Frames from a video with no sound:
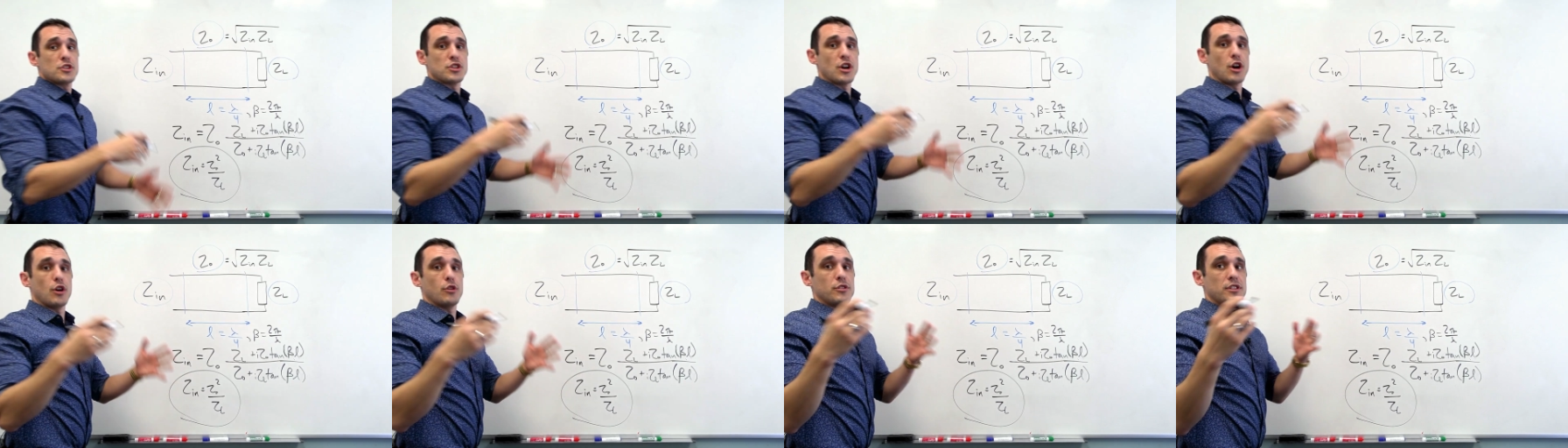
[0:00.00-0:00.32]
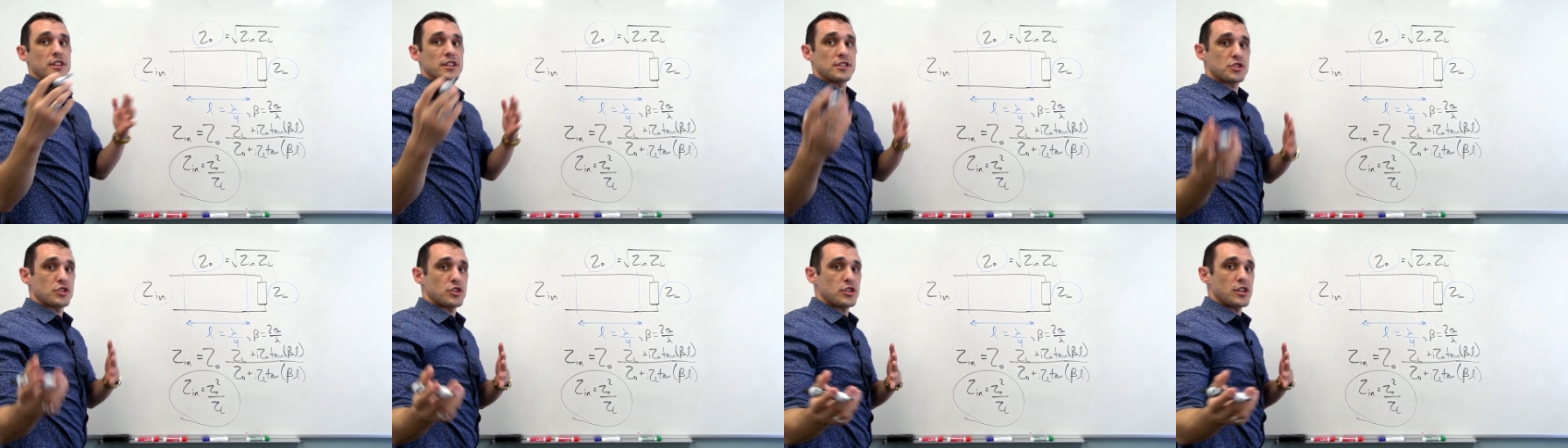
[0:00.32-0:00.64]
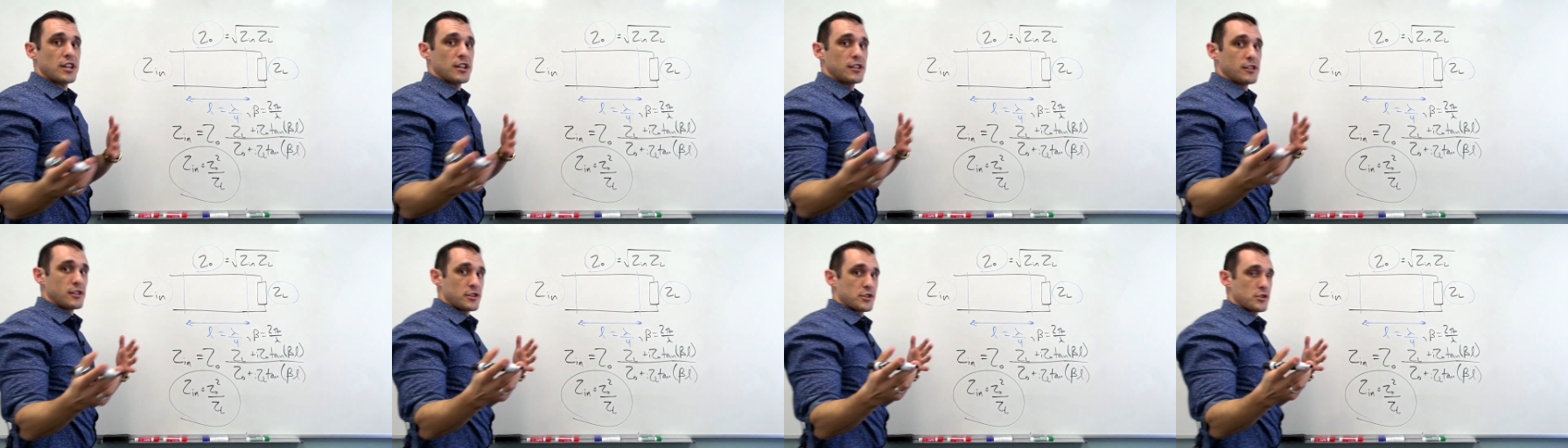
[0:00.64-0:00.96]
So this
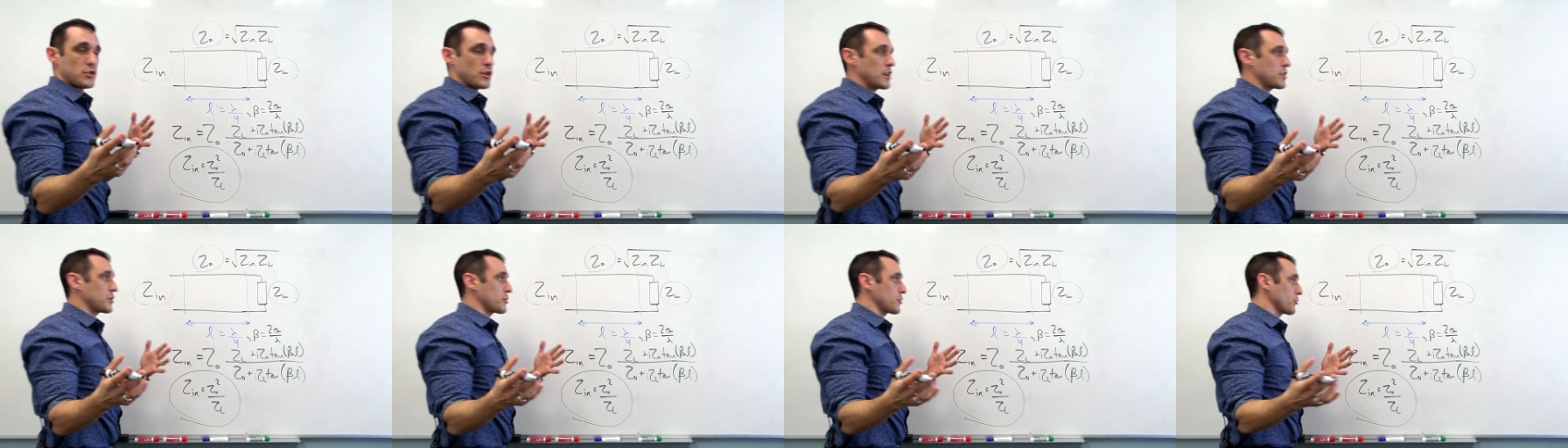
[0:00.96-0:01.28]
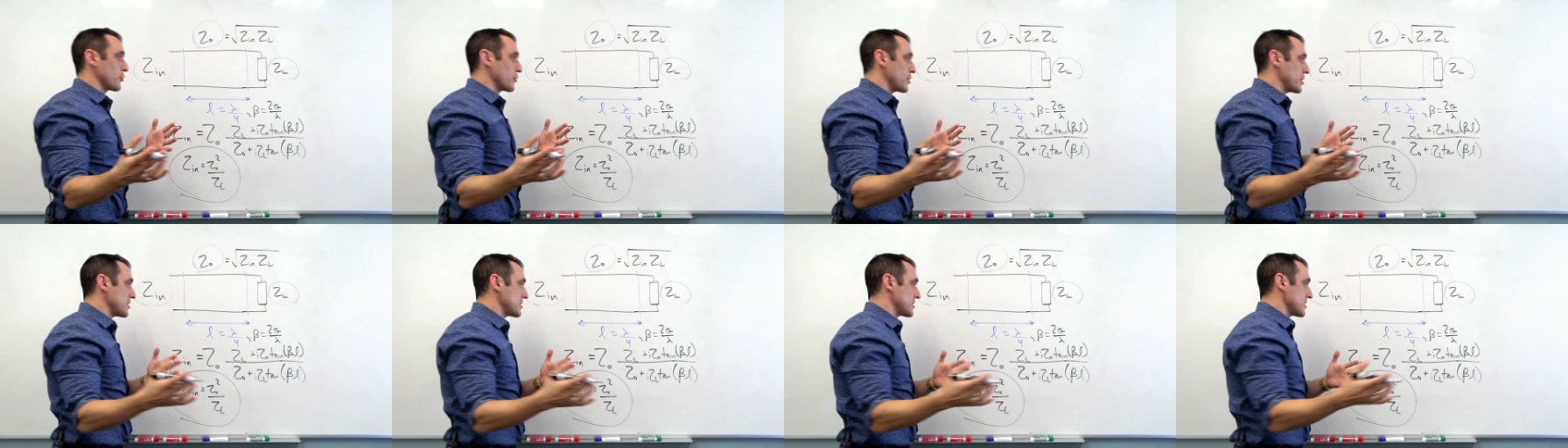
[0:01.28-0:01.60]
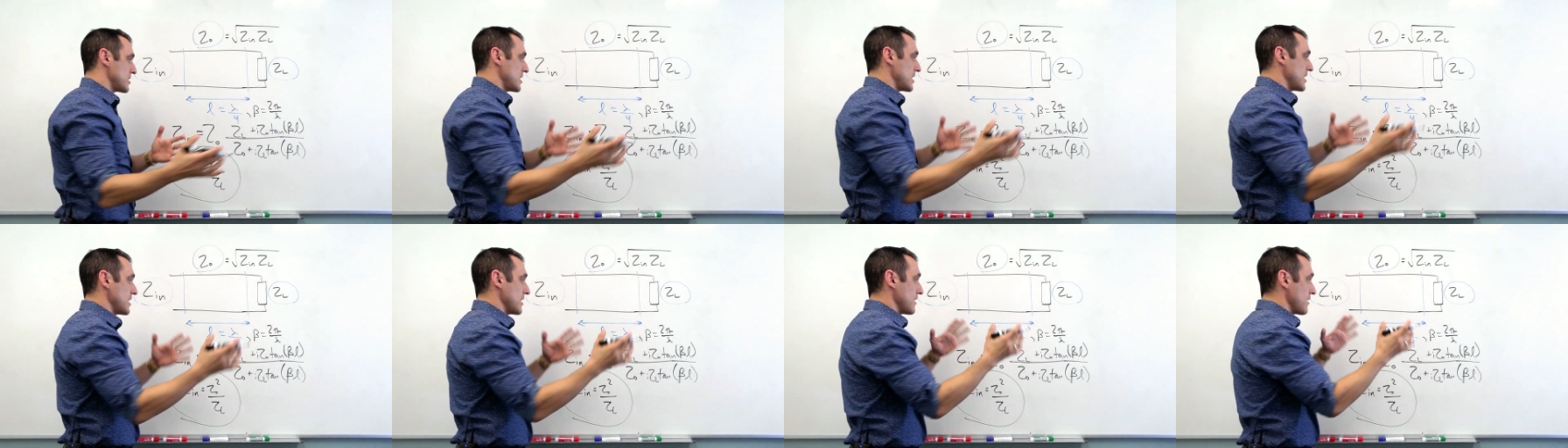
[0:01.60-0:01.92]
should illustrate the
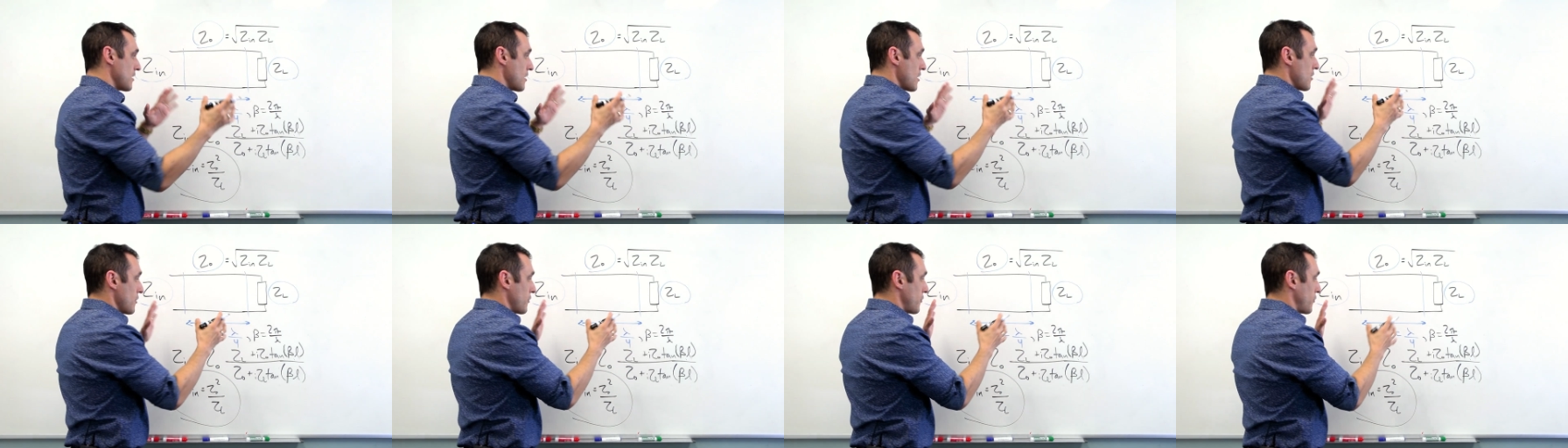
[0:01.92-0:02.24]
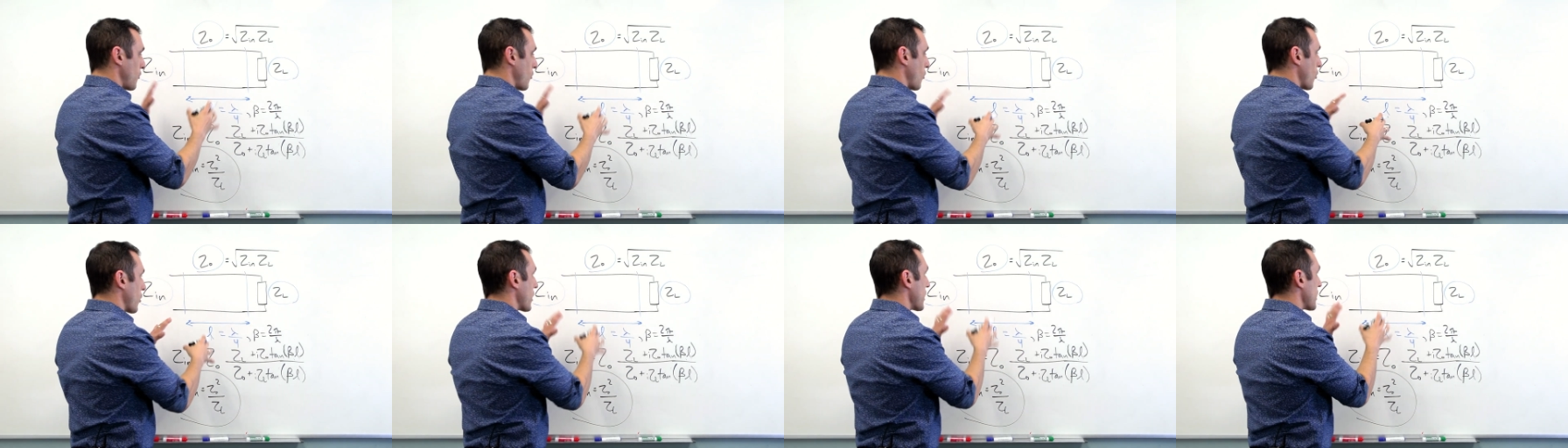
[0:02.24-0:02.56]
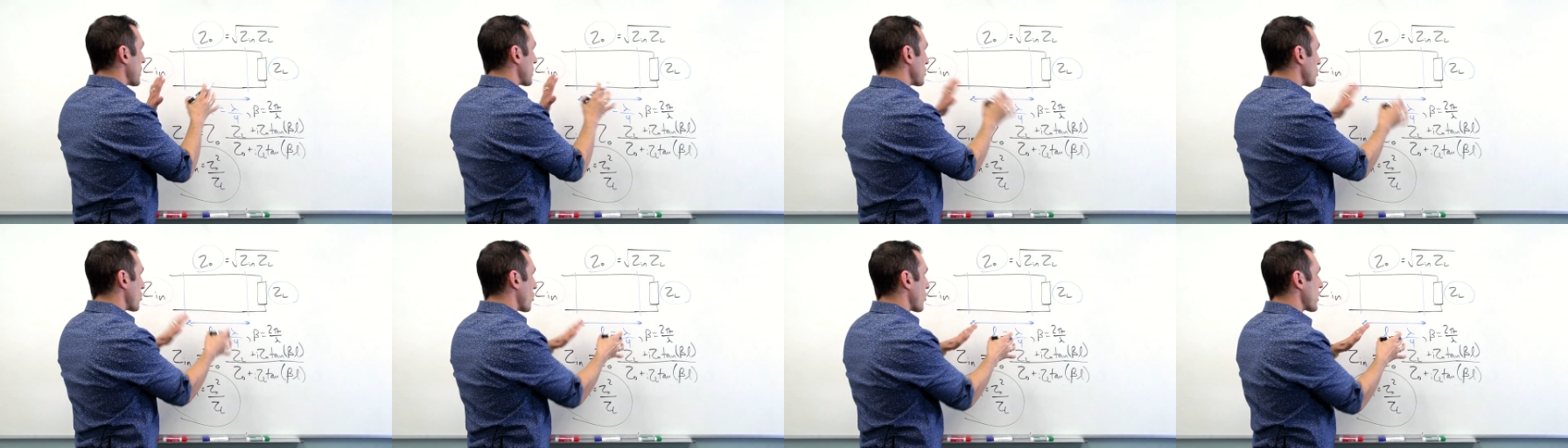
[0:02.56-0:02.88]
reasoning for
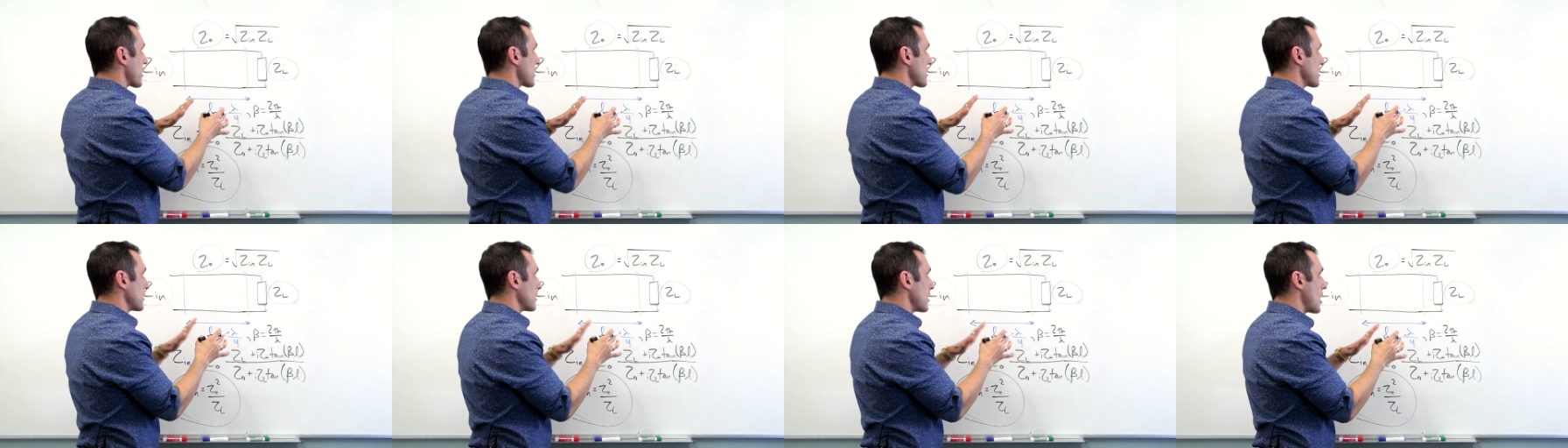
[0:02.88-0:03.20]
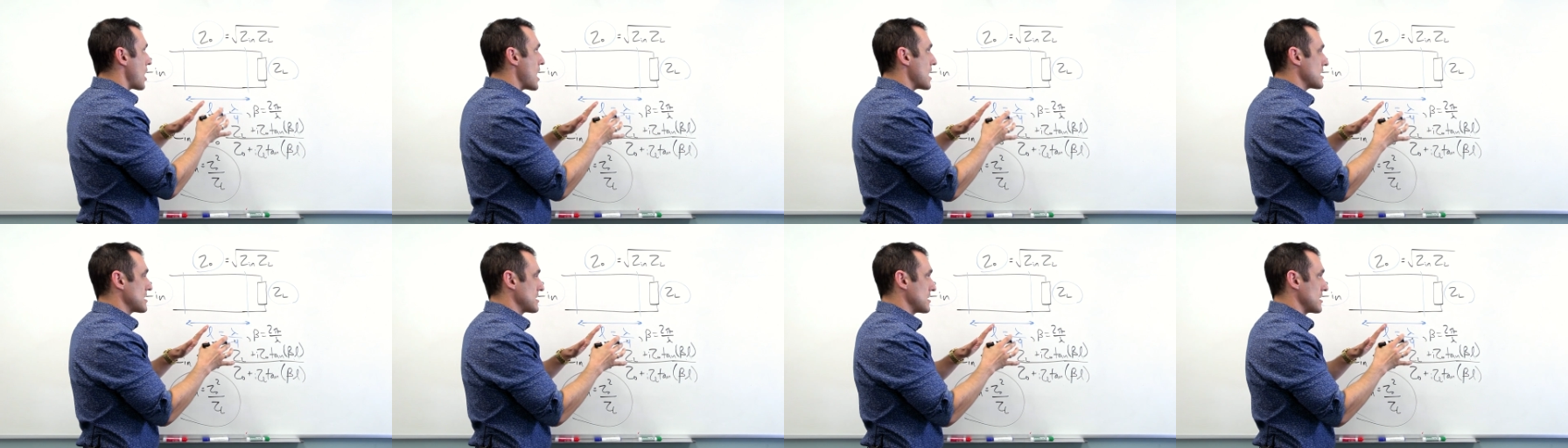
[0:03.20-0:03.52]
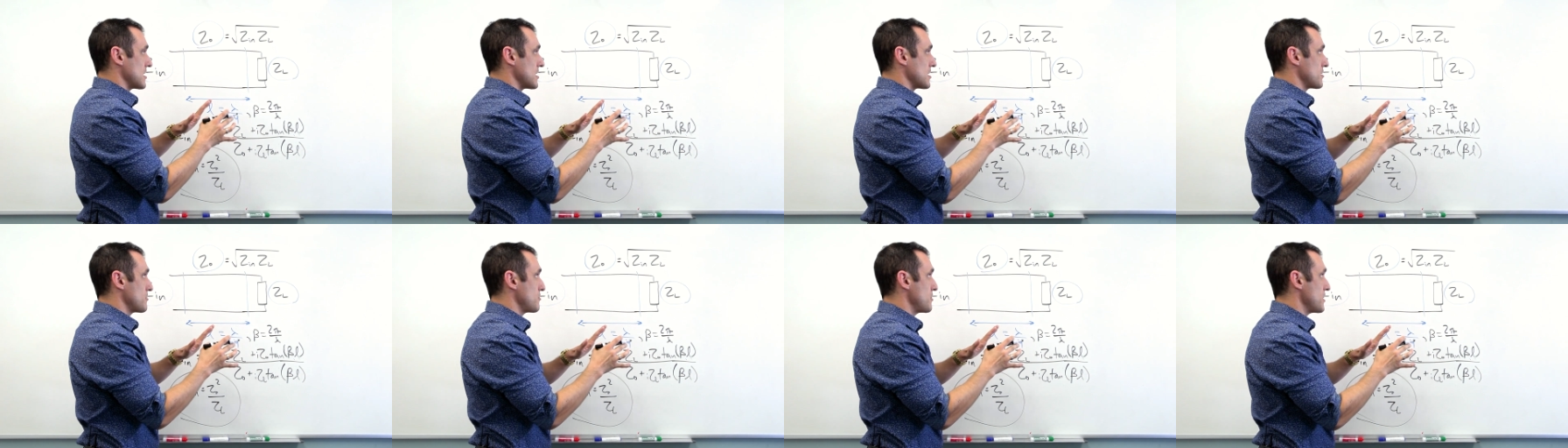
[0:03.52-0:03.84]
ignoring the
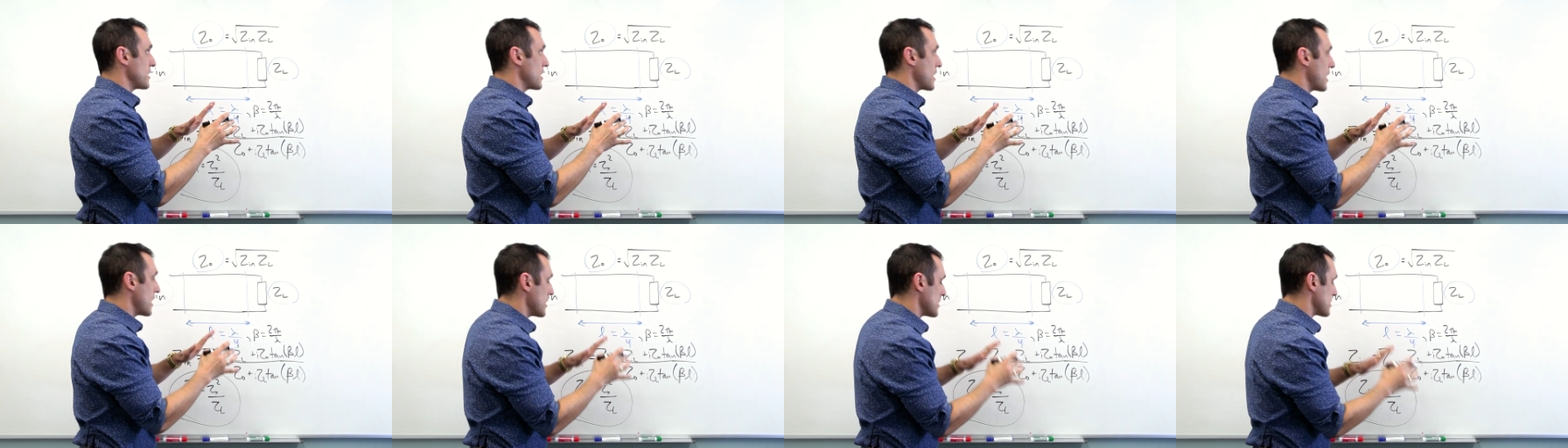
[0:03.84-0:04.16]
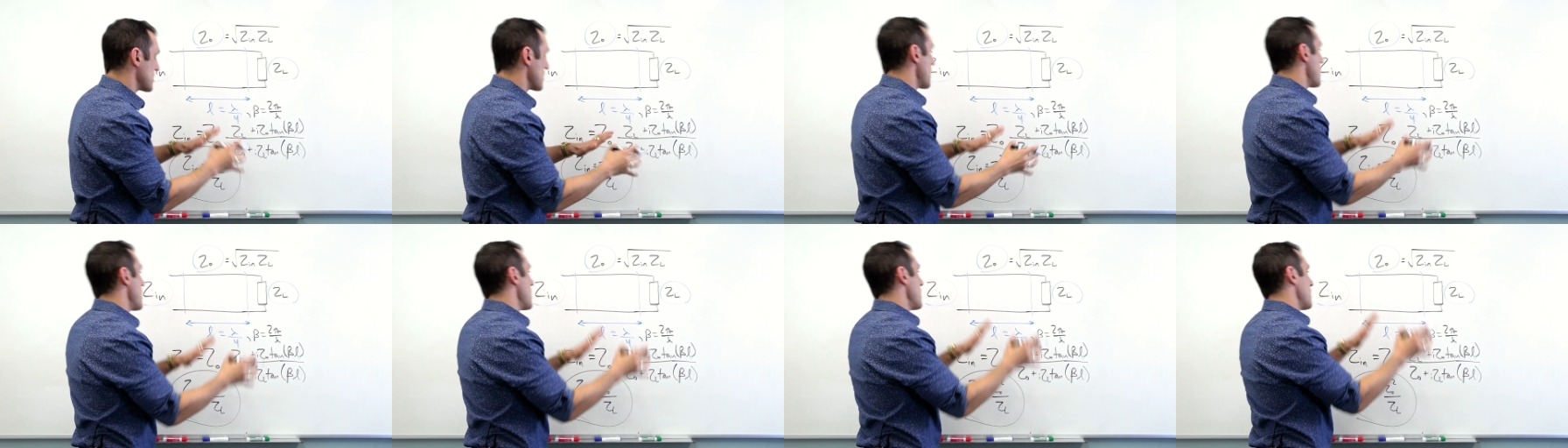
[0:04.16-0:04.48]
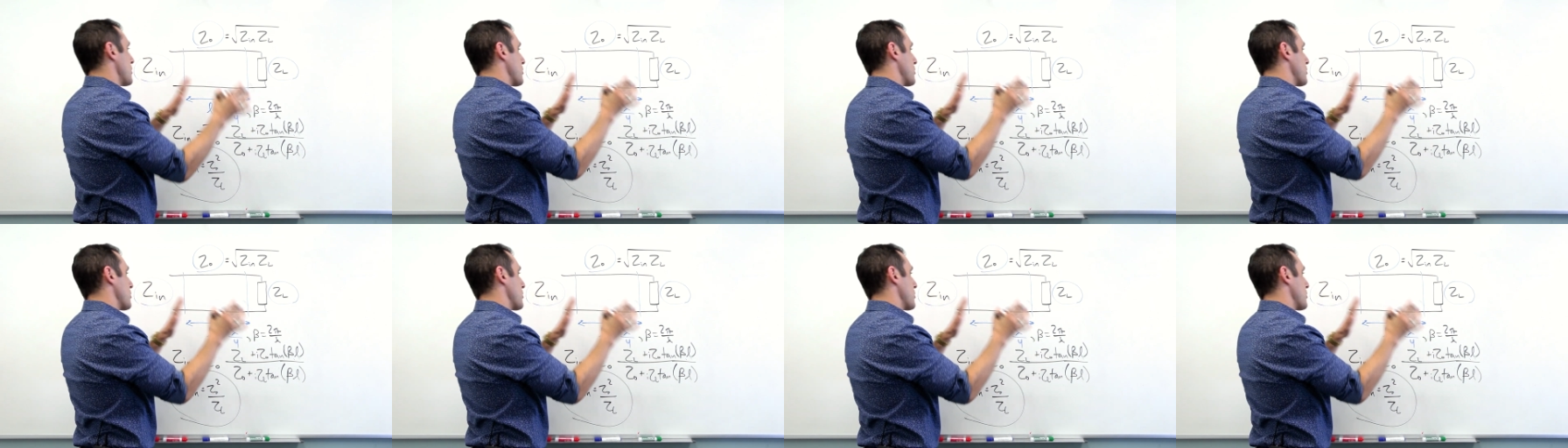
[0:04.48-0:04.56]
losses because